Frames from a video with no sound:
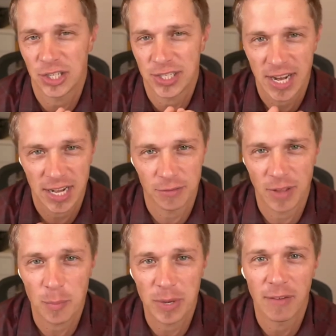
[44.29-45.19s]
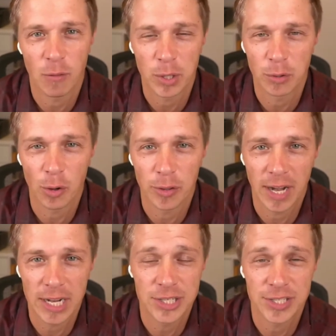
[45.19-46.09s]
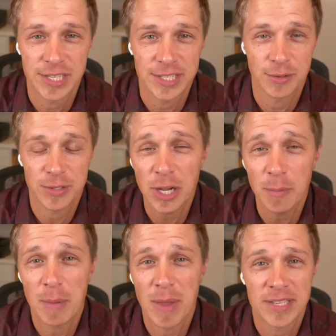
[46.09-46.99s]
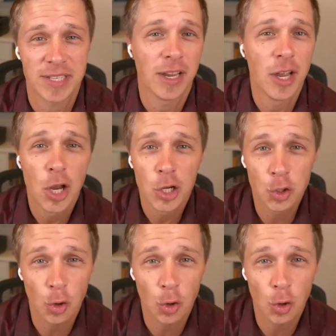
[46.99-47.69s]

and just kind of helping everyone grow their agency. So it's going to be amazing.